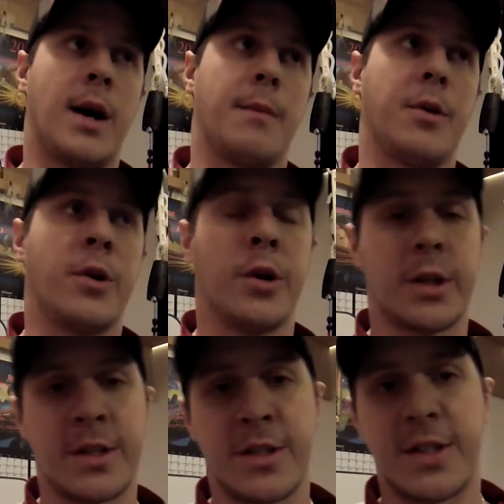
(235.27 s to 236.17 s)
Your hook
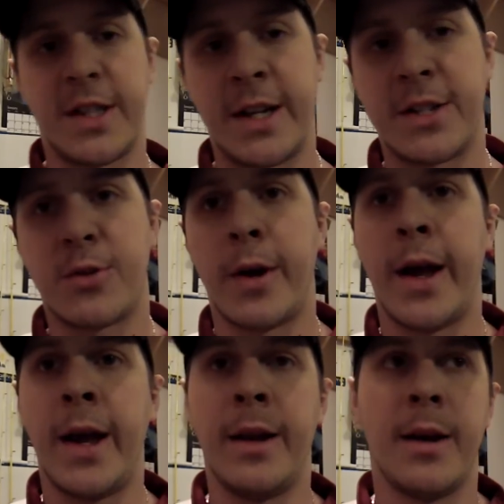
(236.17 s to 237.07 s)
doesn't stand
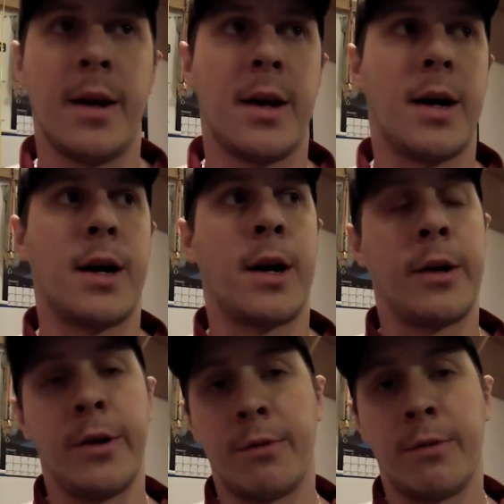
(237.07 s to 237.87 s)
straight, or